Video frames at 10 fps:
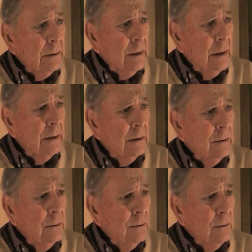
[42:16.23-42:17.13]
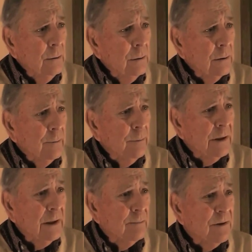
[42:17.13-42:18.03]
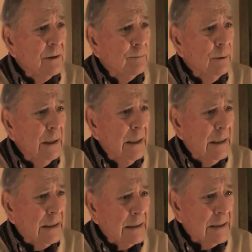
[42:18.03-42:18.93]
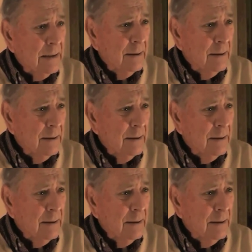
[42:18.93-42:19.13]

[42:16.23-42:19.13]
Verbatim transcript: Honolulu to pick up supplies.